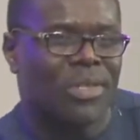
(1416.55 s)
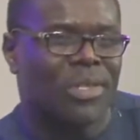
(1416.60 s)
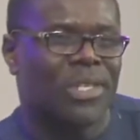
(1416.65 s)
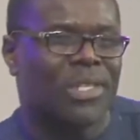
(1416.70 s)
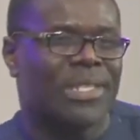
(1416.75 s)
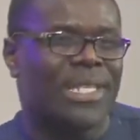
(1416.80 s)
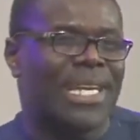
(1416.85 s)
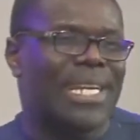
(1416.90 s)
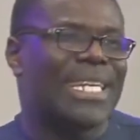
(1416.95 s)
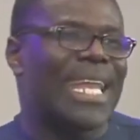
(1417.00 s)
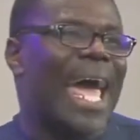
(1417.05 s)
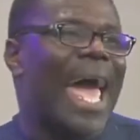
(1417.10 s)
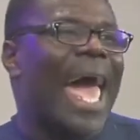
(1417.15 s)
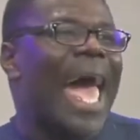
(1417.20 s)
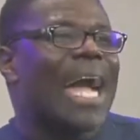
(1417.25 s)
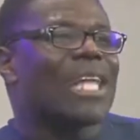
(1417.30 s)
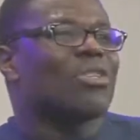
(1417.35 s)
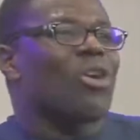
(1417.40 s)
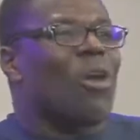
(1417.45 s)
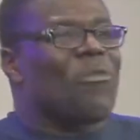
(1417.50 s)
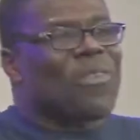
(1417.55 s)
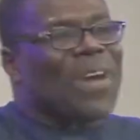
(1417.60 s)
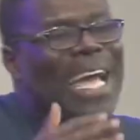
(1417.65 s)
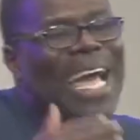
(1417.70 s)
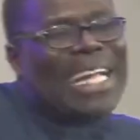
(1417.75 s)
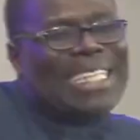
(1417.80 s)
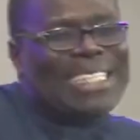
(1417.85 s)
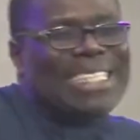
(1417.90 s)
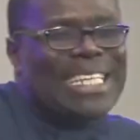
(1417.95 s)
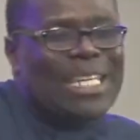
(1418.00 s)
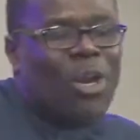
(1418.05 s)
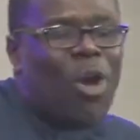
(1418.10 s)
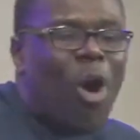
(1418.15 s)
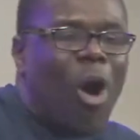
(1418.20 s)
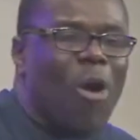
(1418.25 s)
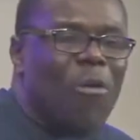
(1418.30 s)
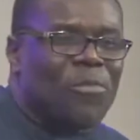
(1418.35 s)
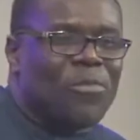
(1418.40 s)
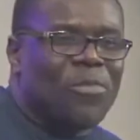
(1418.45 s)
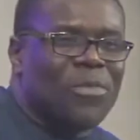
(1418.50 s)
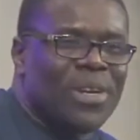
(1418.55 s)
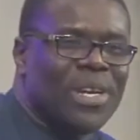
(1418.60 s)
See, the act of cutting off,